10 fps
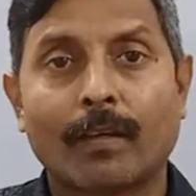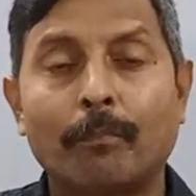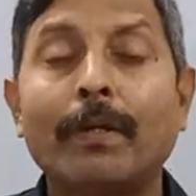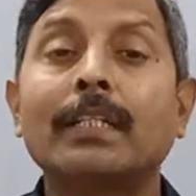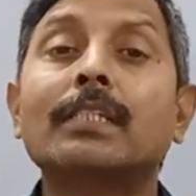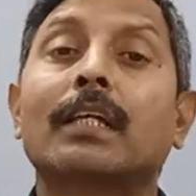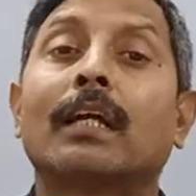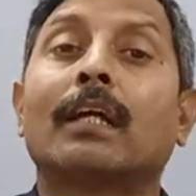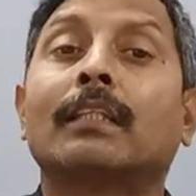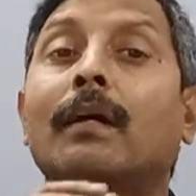Means
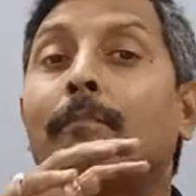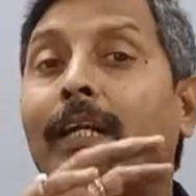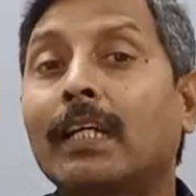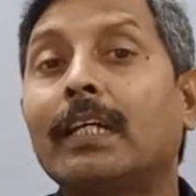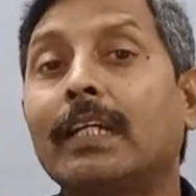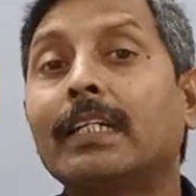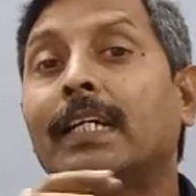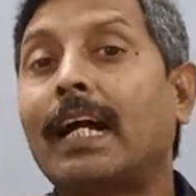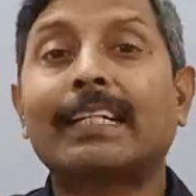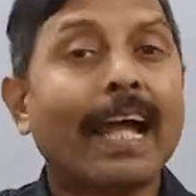the metal is
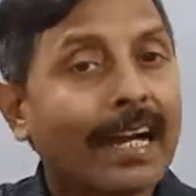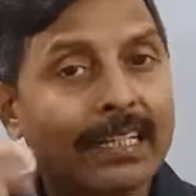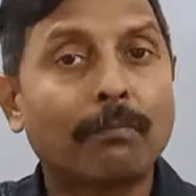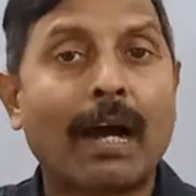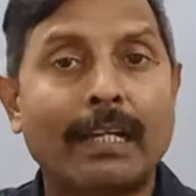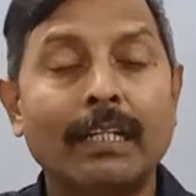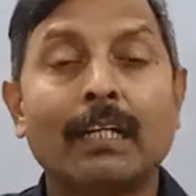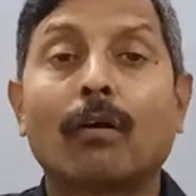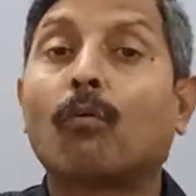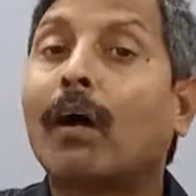attacked by
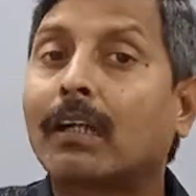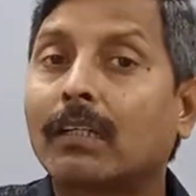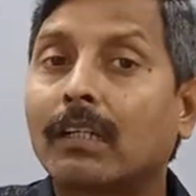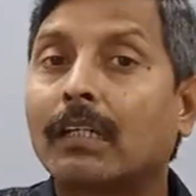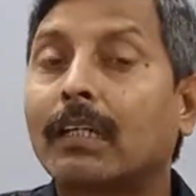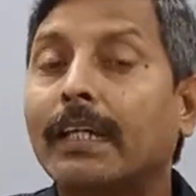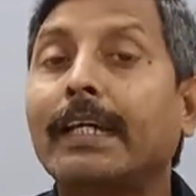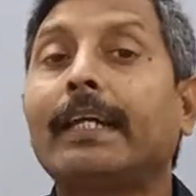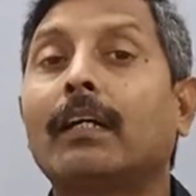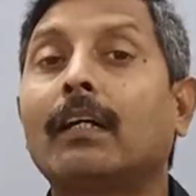water,
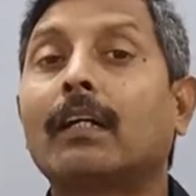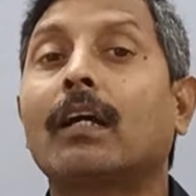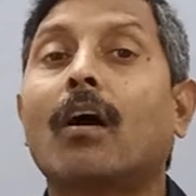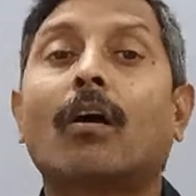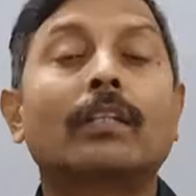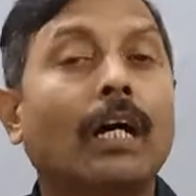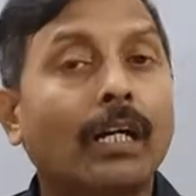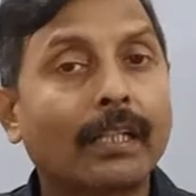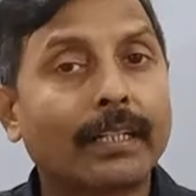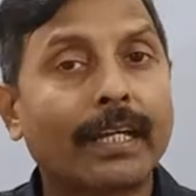air, or the
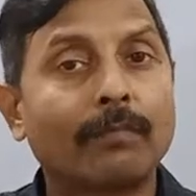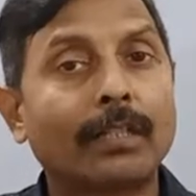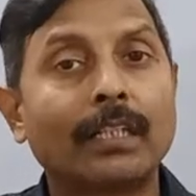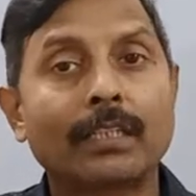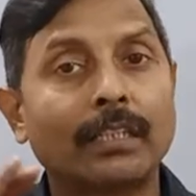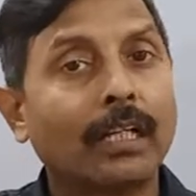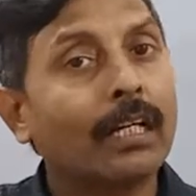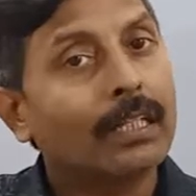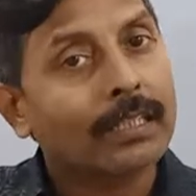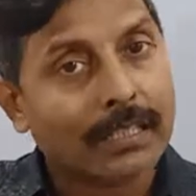other chemicals in
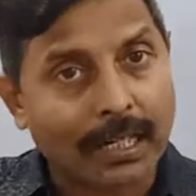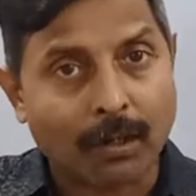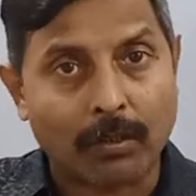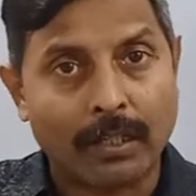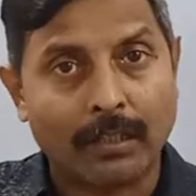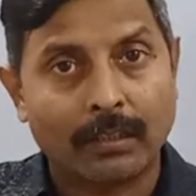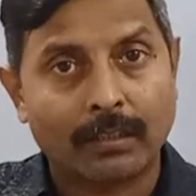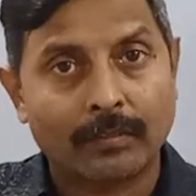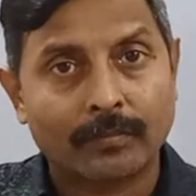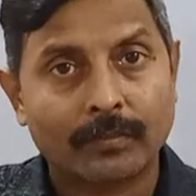the surrounding.
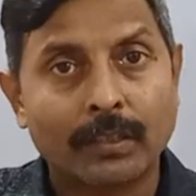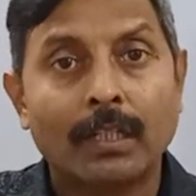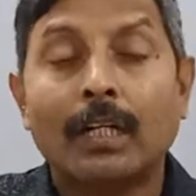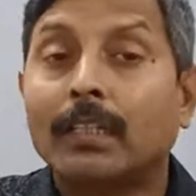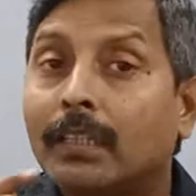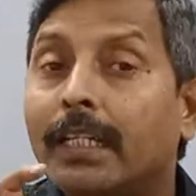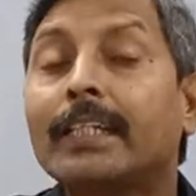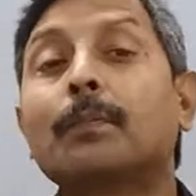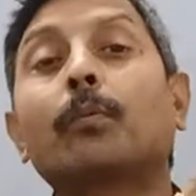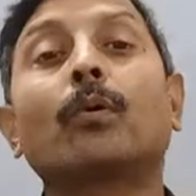
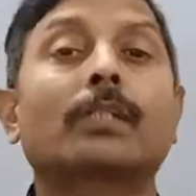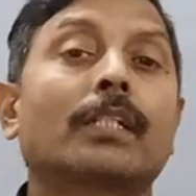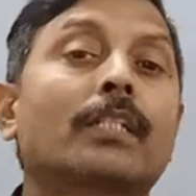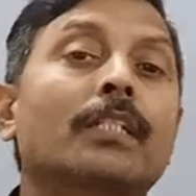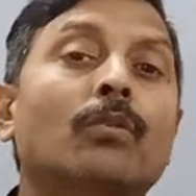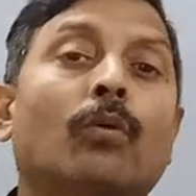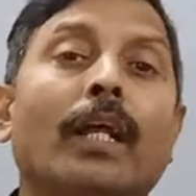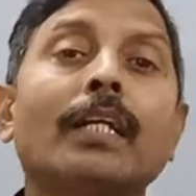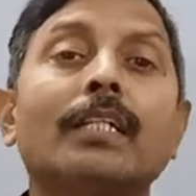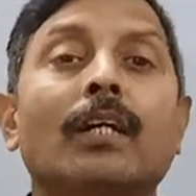This process is known
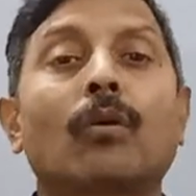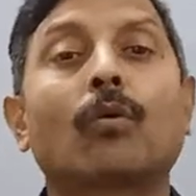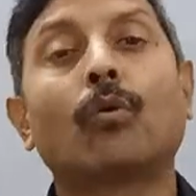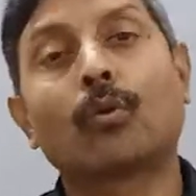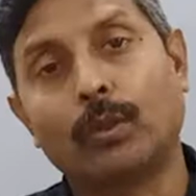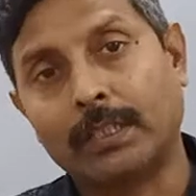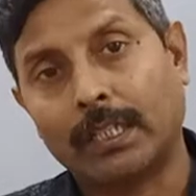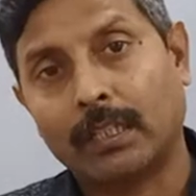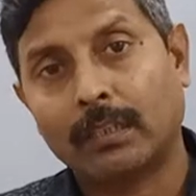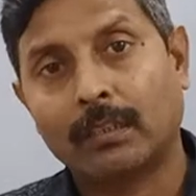as
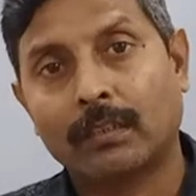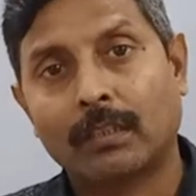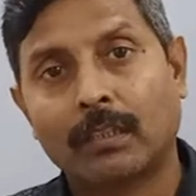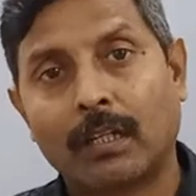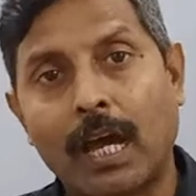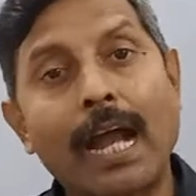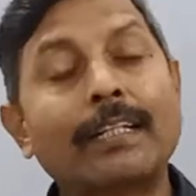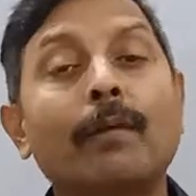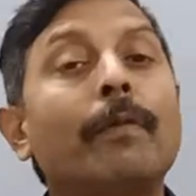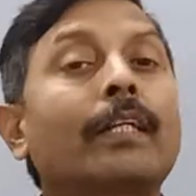corrosion,
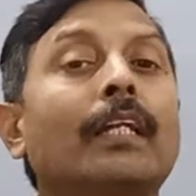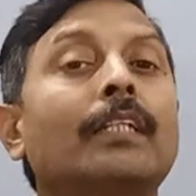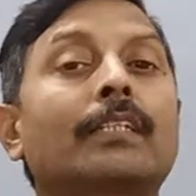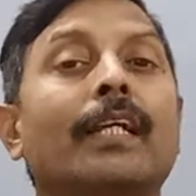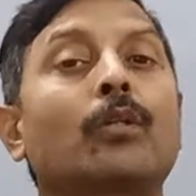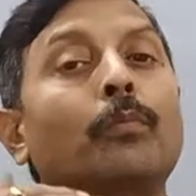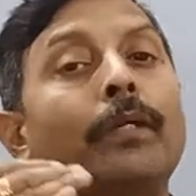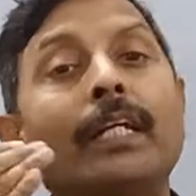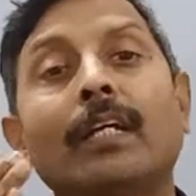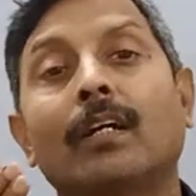and the metal is said to
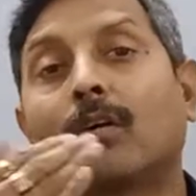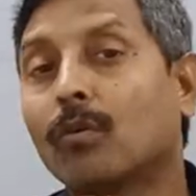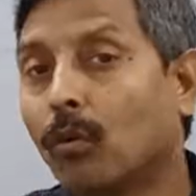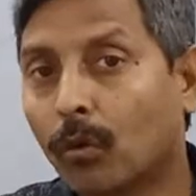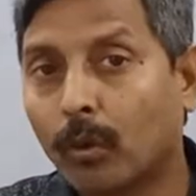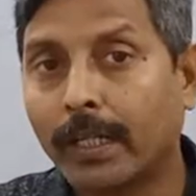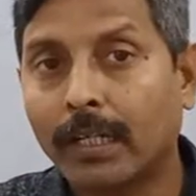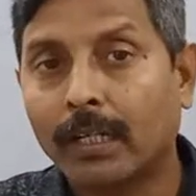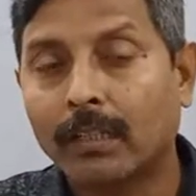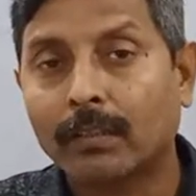be
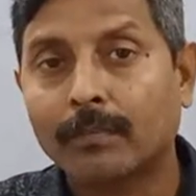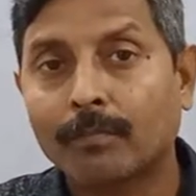corroded.